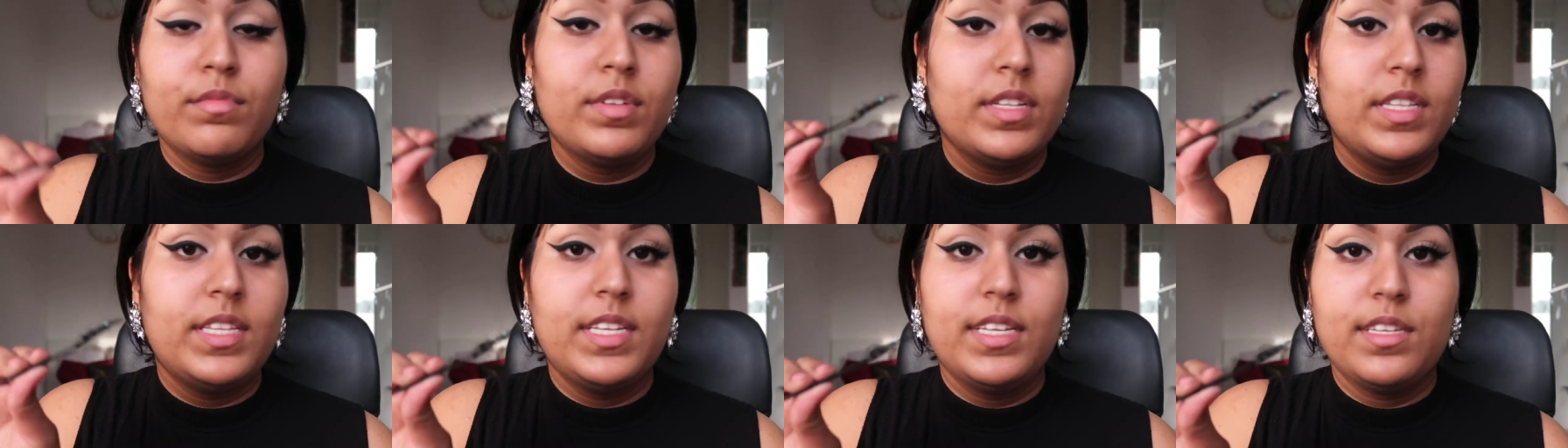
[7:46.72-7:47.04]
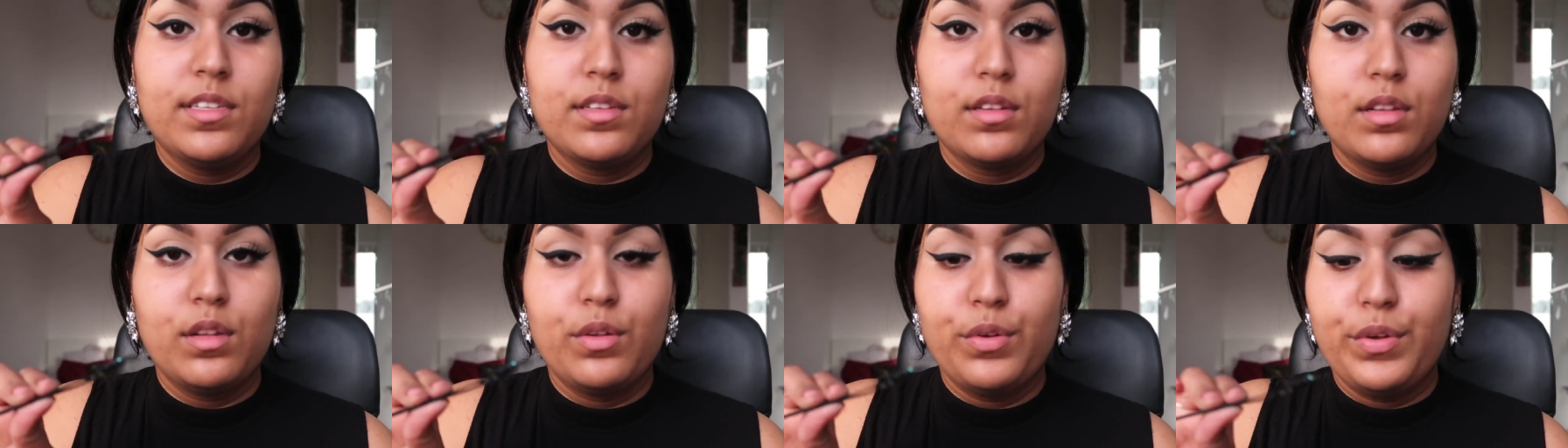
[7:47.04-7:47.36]
With
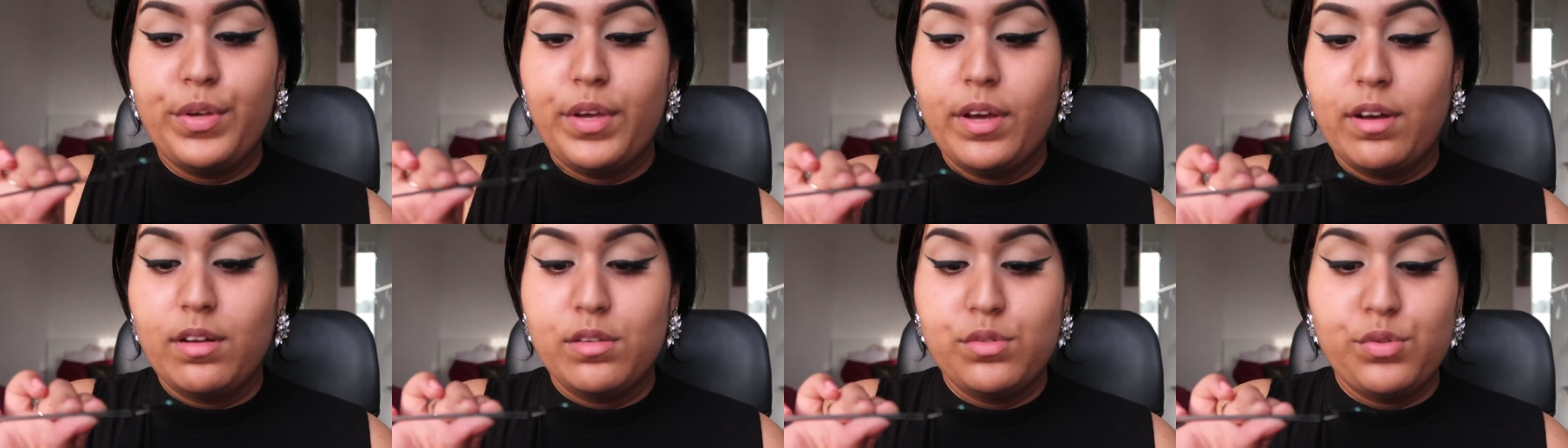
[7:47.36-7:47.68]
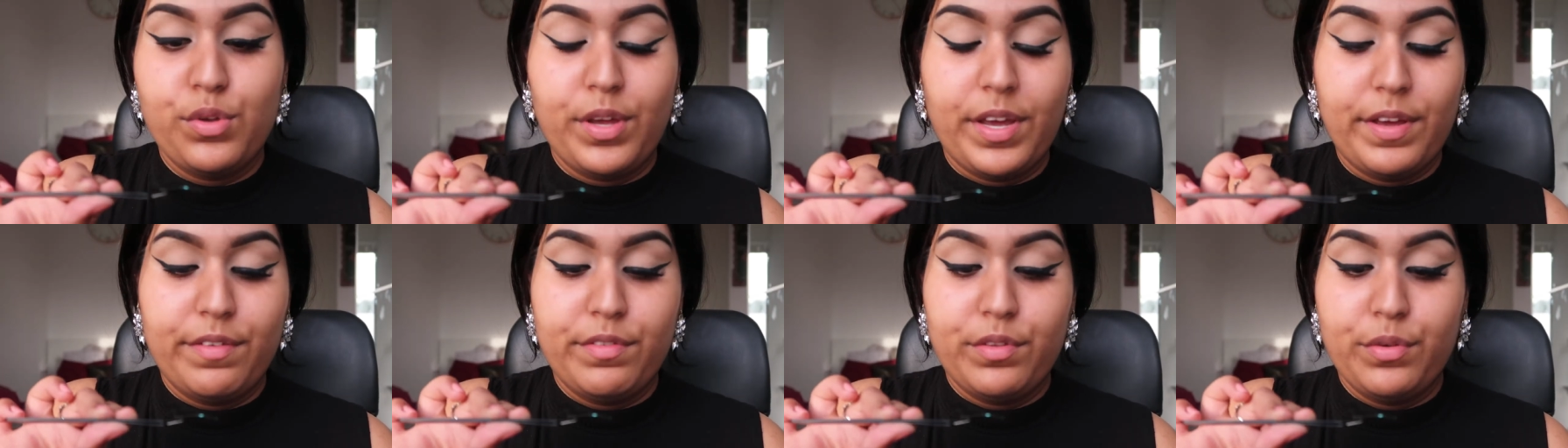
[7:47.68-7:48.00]
this glue, you
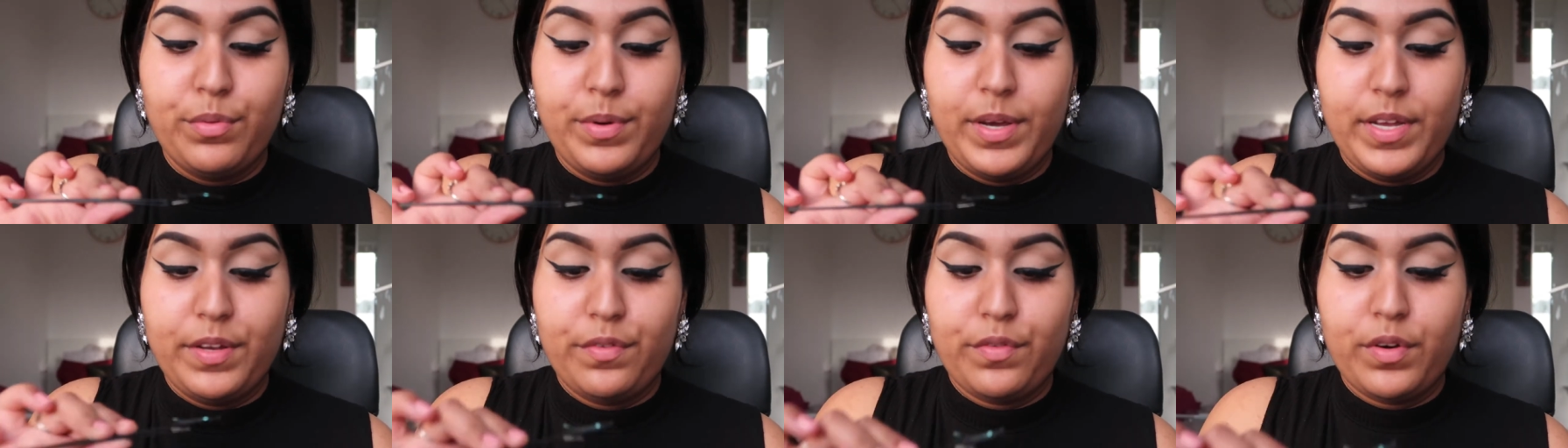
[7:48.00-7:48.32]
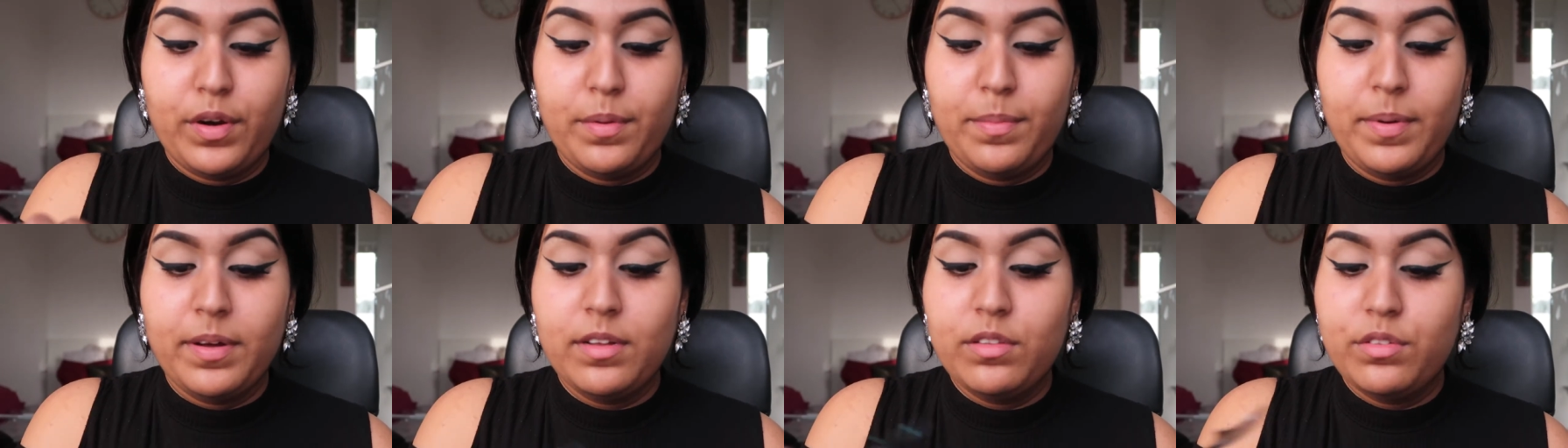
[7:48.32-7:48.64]
also have to wait for
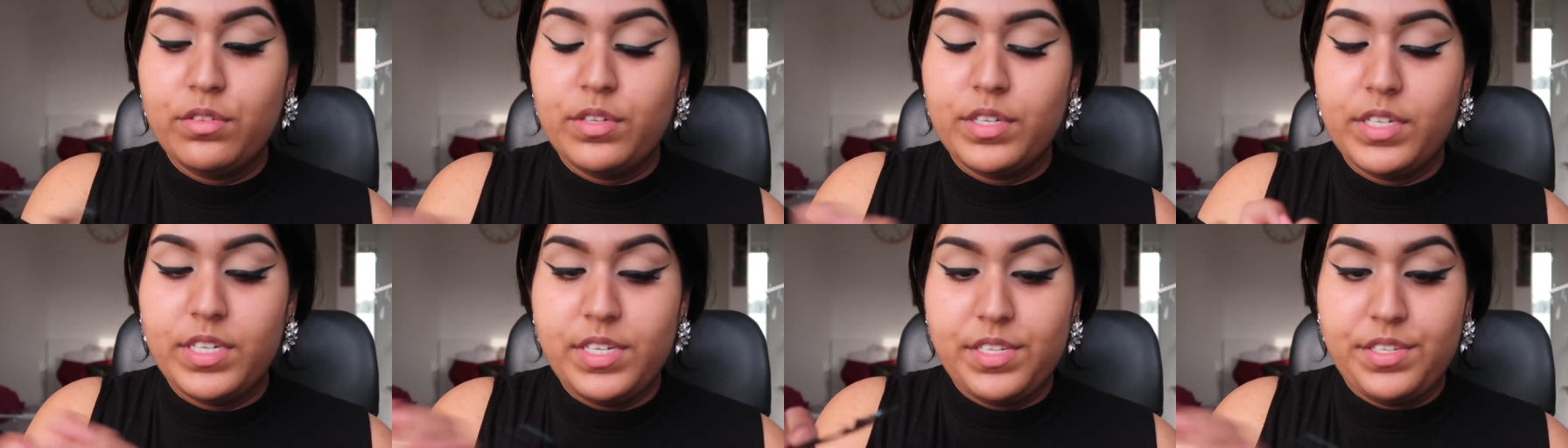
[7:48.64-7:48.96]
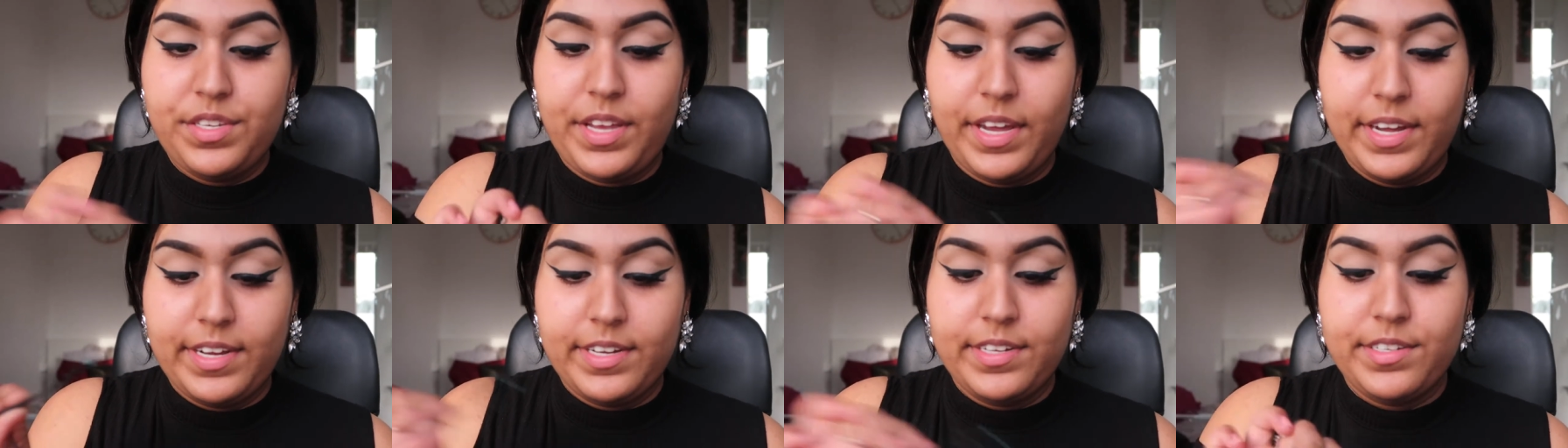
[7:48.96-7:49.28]
about 30
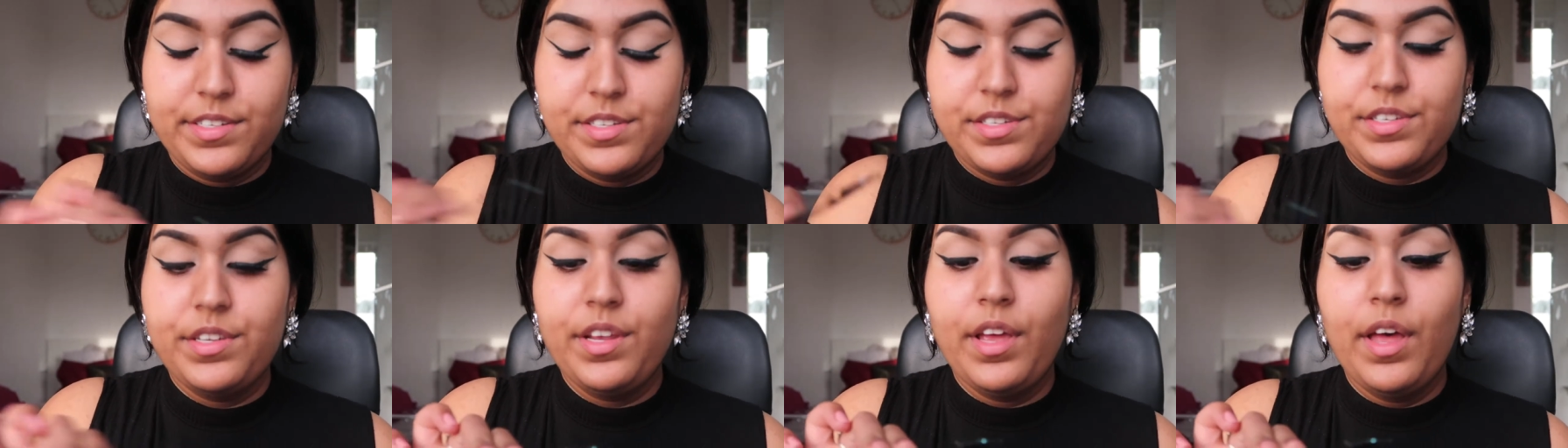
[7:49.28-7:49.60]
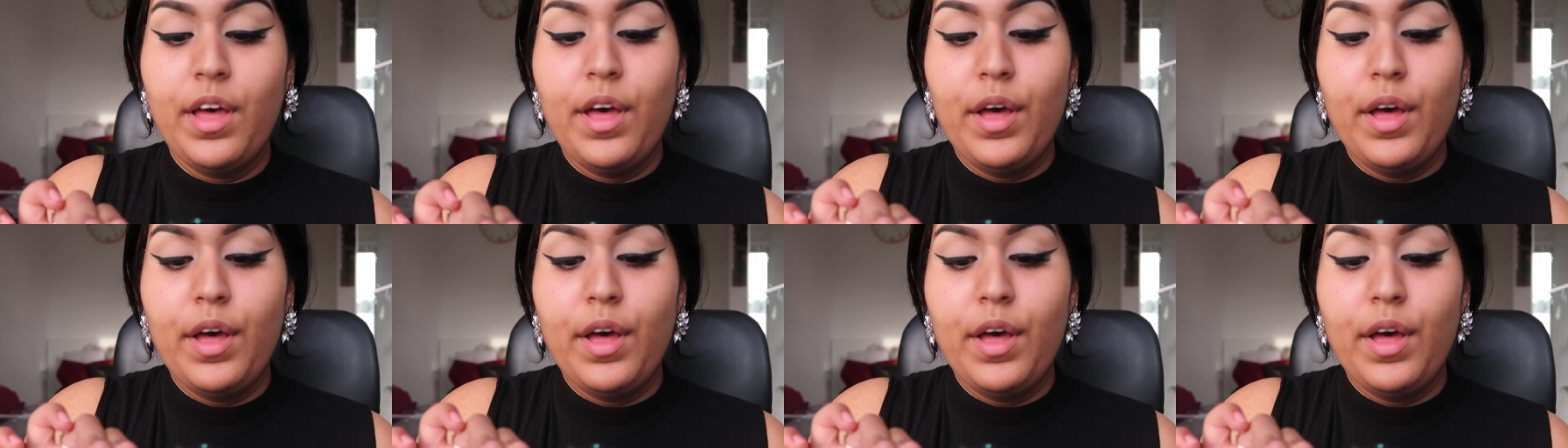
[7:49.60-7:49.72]
seconds